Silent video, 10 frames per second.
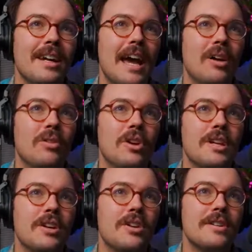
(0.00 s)
now
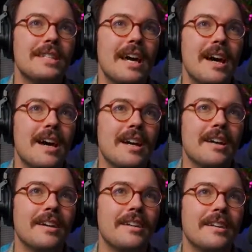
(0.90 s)
look at her
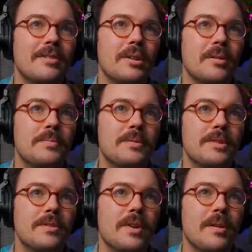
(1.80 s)
tongue. We're going to
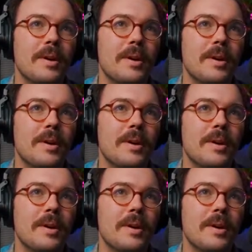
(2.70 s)
turn the volume